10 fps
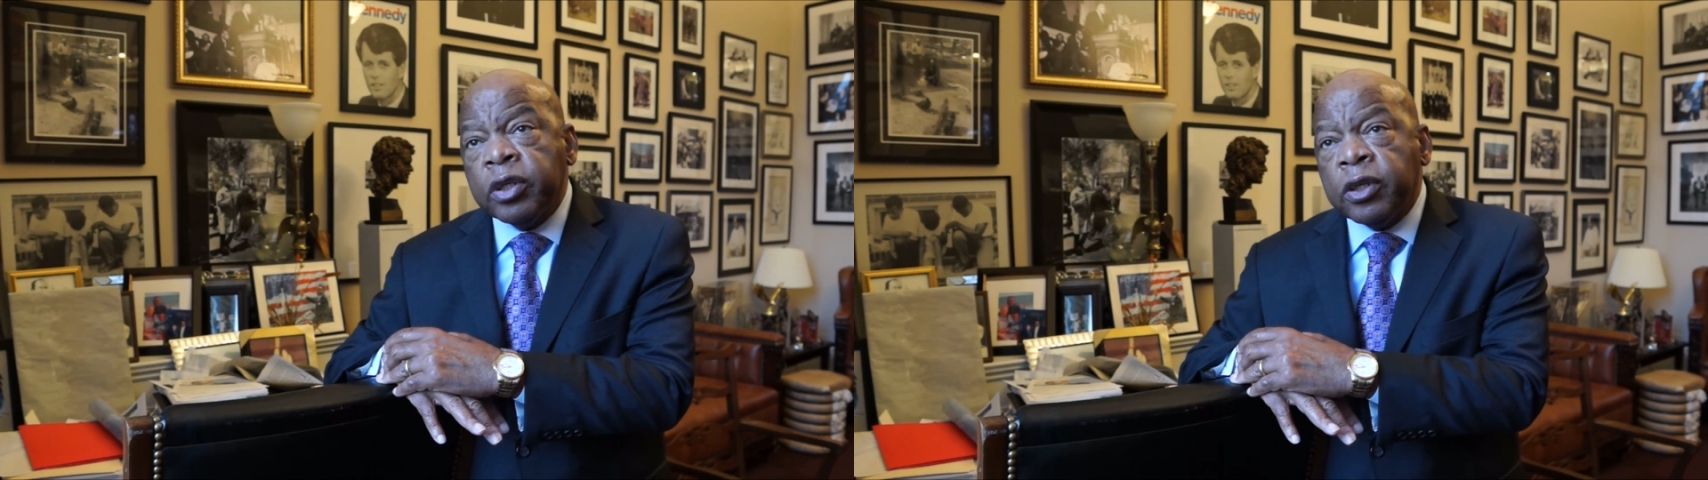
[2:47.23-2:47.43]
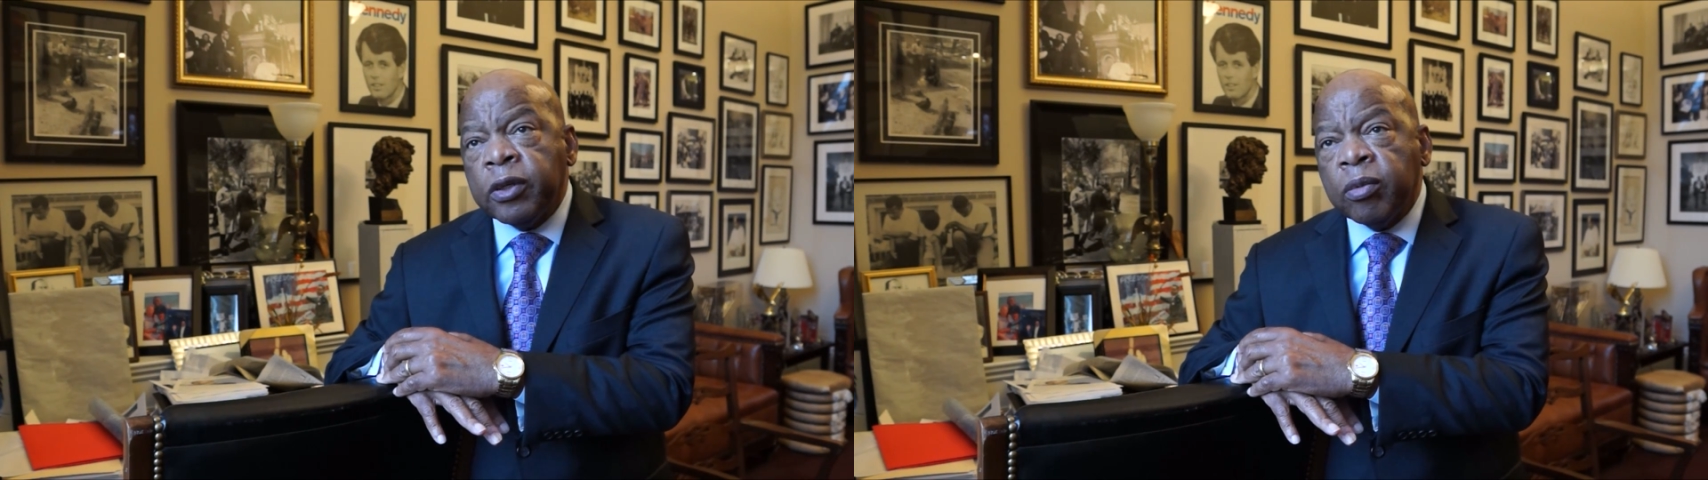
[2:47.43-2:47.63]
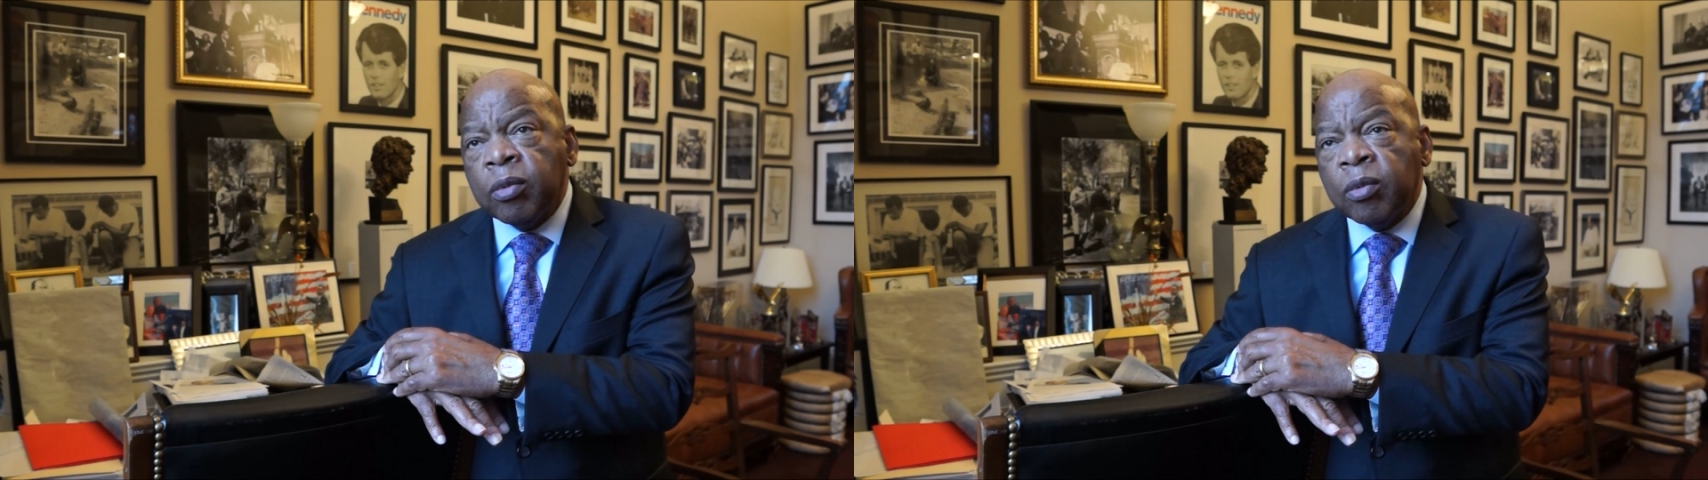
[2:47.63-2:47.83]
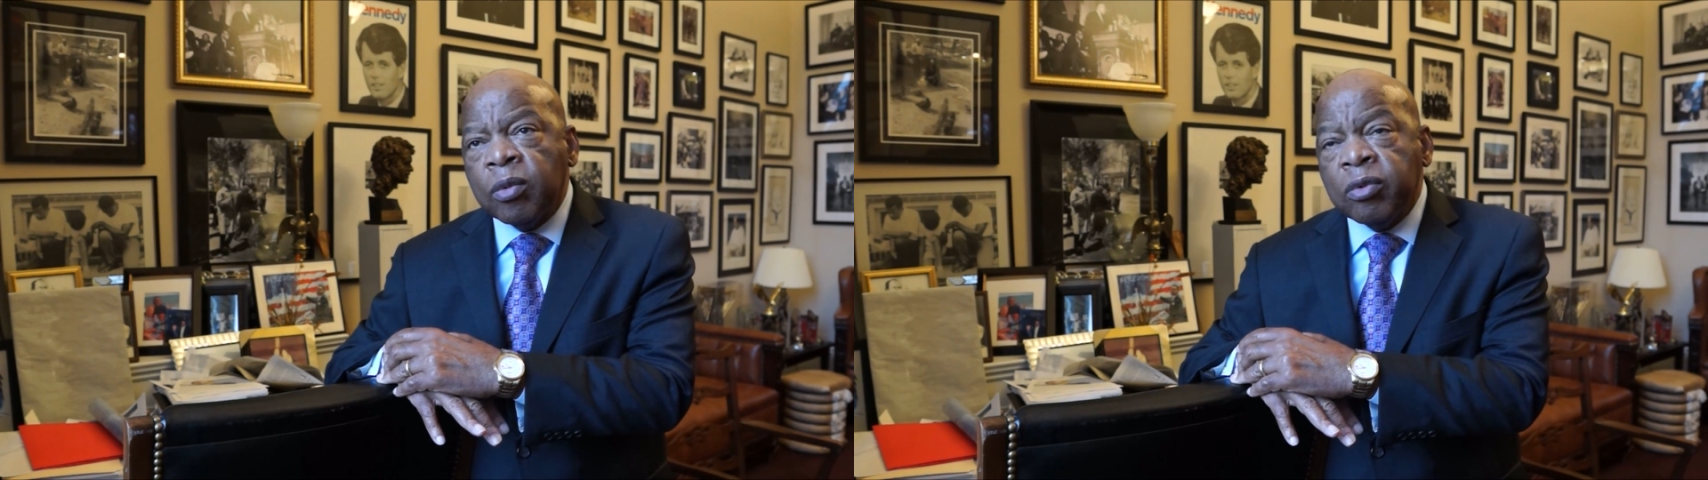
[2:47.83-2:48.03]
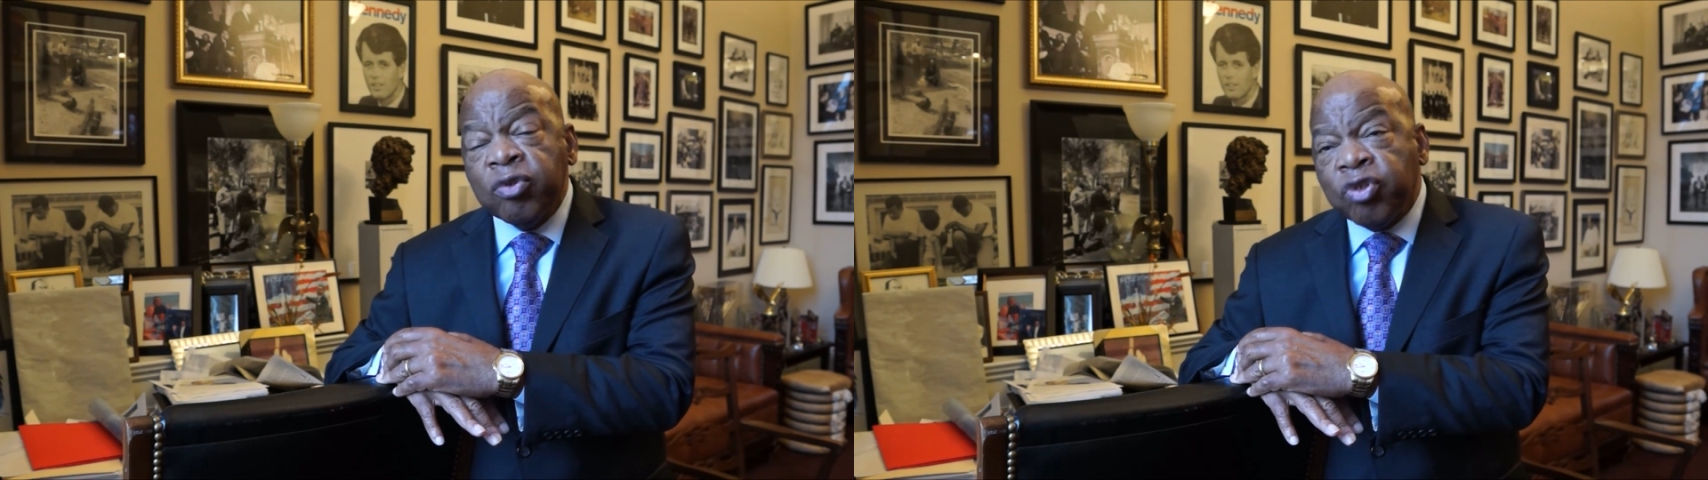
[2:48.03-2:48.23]
there,
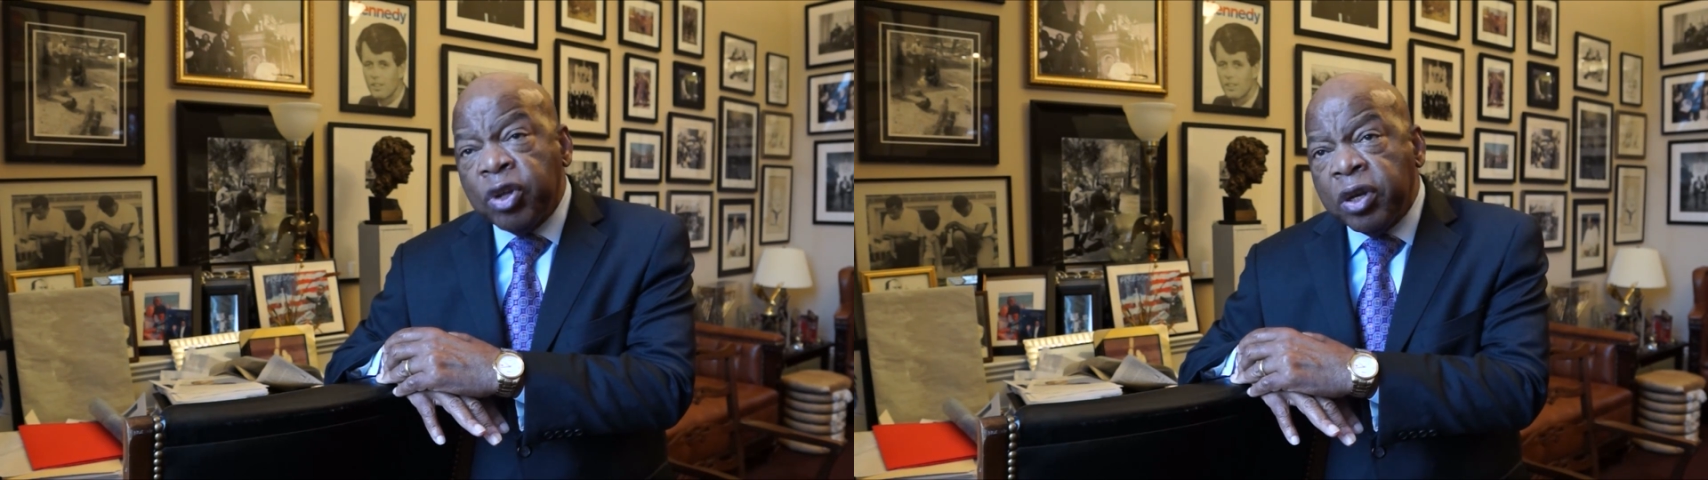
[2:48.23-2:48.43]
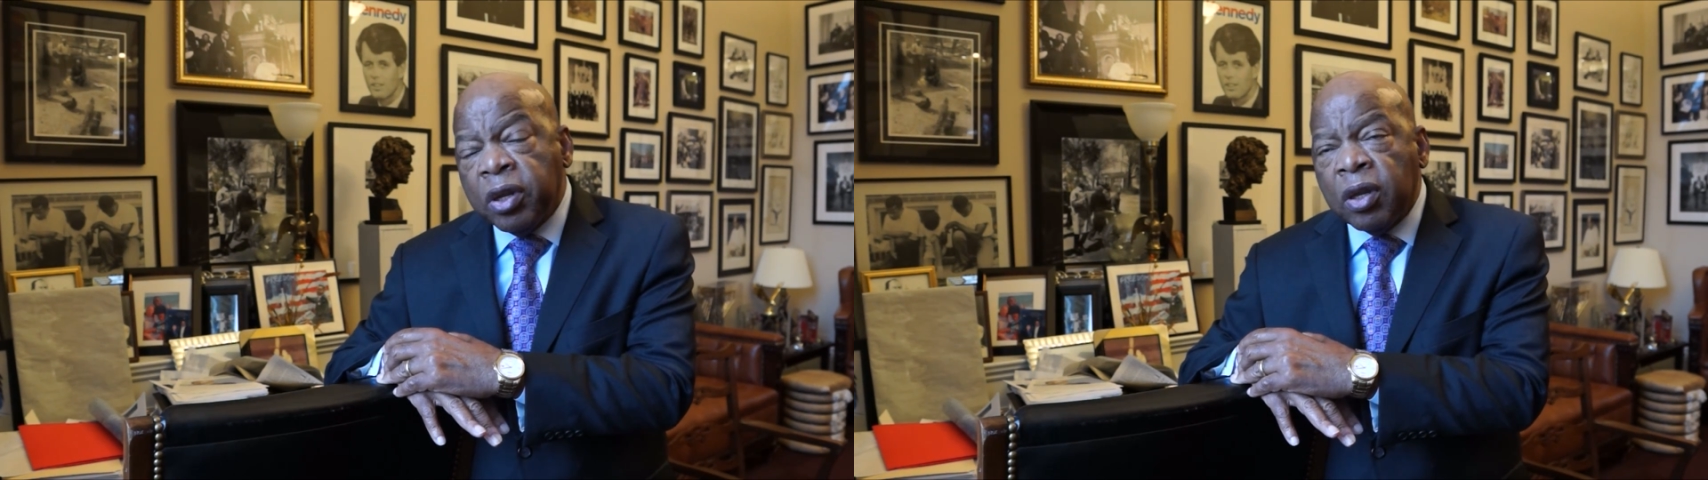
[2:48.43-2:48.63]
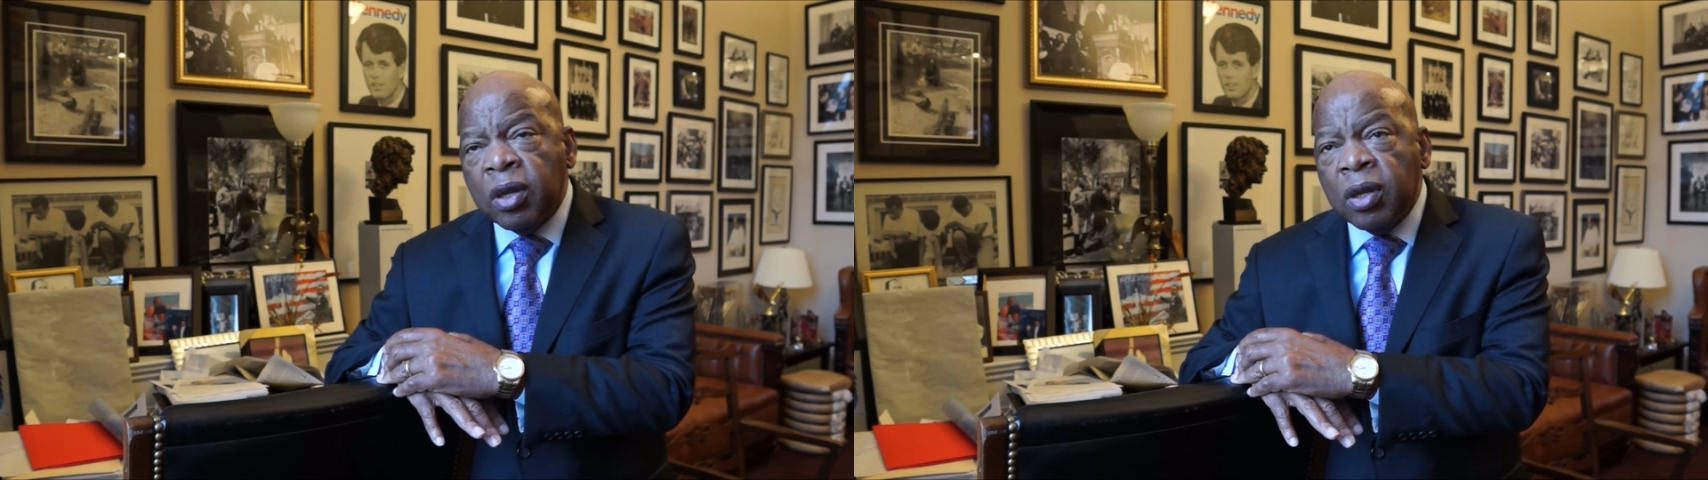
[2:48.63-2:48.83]
to study.